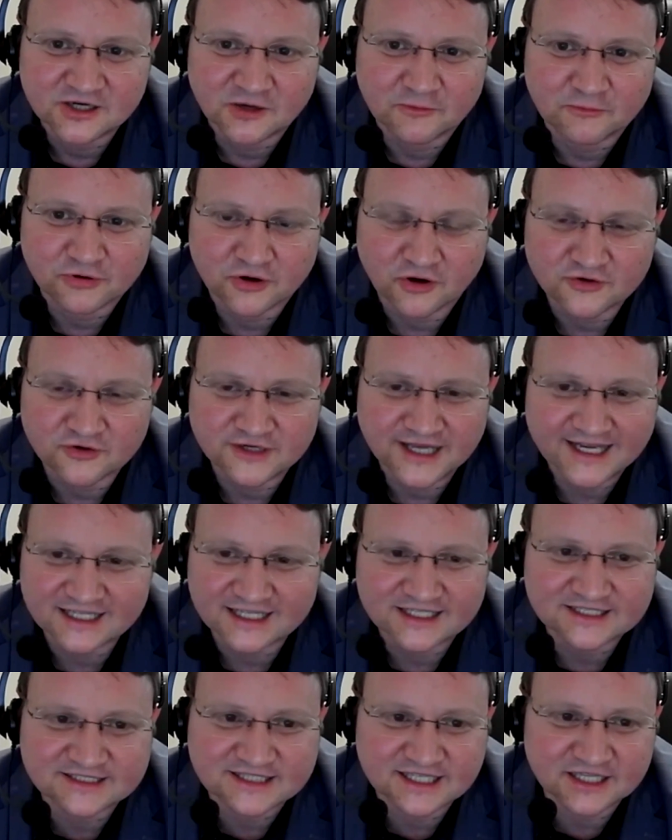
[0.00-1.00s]

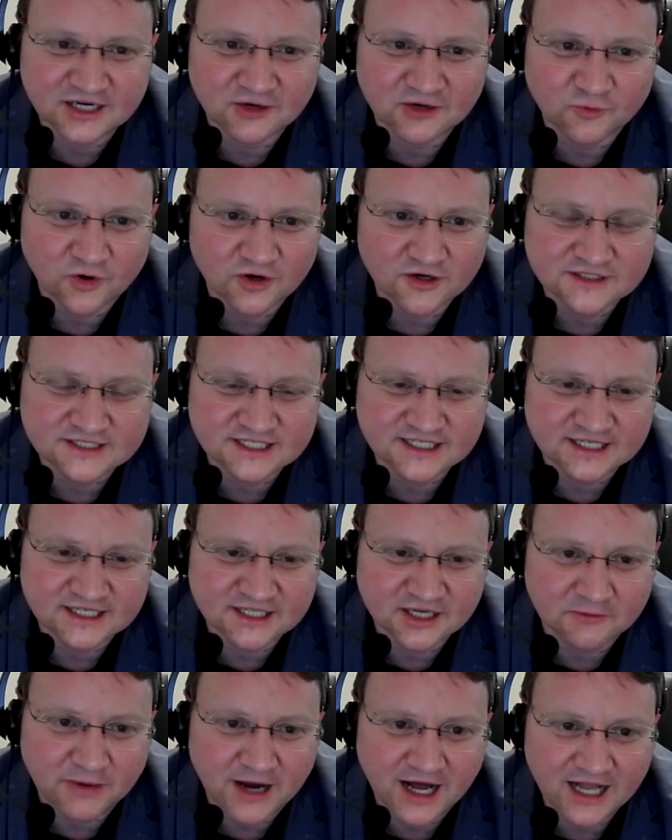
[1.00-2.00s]
pro-natalist in their words and in
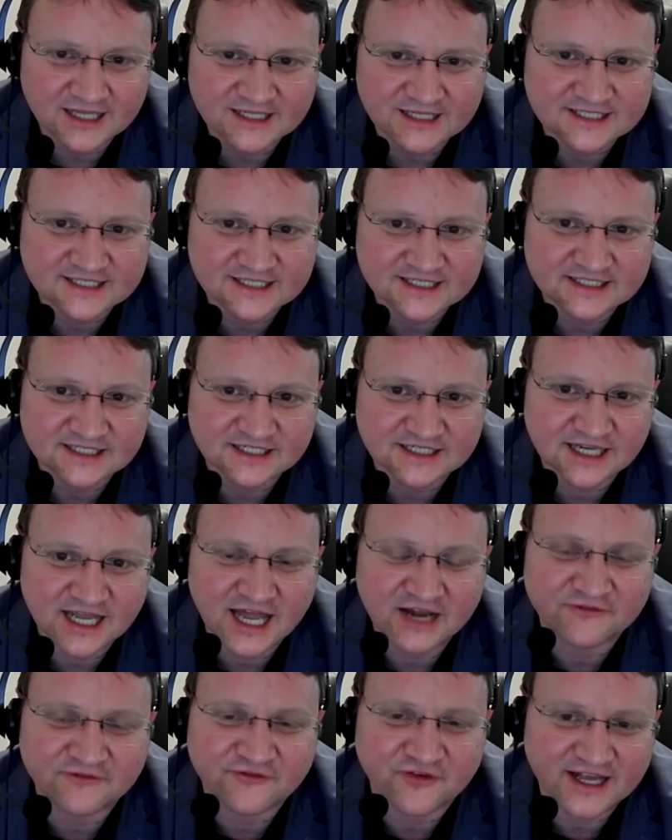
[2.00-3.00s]
their policies,
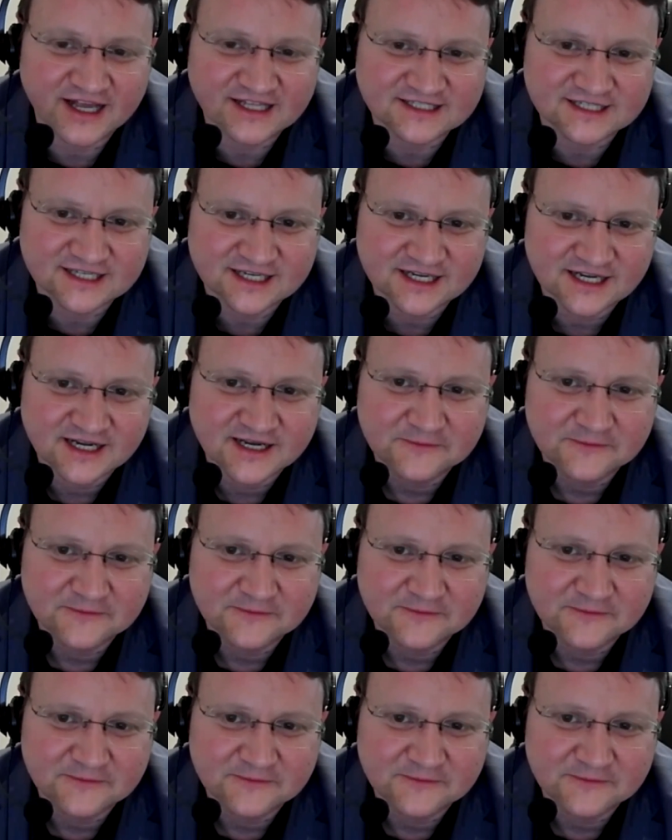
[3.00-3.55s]
and France,